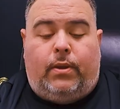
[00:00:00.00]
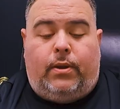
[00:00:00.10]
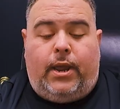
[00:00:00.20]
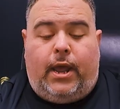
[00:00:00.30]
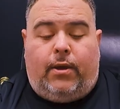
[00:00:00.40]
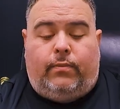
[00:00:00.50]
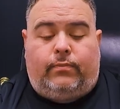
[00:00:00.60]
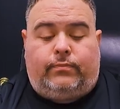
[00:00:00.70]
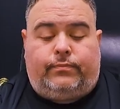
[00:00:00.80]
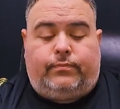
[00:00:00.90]
Now,
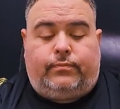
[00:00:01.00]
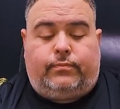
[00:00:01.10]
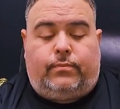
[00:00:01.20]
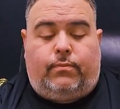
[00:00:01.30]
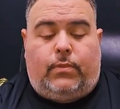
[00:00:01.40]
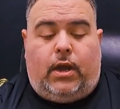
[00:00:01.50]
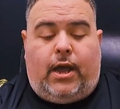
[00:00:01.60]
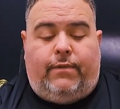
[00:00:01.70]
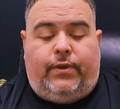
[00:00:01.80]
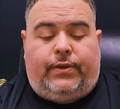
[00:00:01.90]

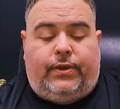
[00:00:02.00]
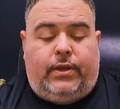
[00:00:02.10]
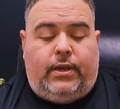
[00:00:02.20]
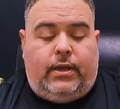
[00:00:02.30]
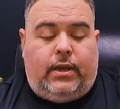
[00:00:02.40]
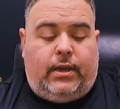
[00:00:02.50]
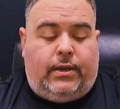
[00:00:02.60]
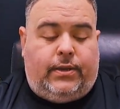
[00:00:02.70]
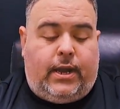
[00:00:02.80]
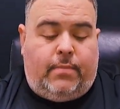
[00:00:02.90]
obviously, it
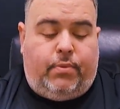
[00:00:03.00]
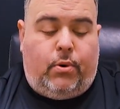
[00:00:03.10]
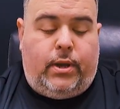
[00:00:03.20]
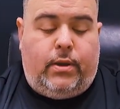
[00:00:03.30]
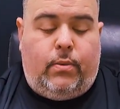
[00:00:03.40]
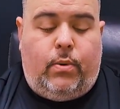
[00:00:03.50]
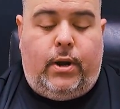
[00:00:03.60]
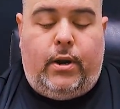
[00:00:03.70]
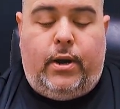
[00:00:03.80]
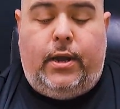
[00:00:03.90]
is at a point
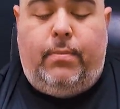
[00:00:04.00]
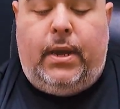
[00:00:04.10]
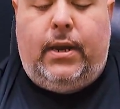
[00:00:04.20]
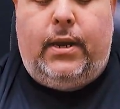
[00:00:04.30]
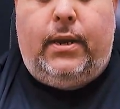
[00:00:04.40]
where it made an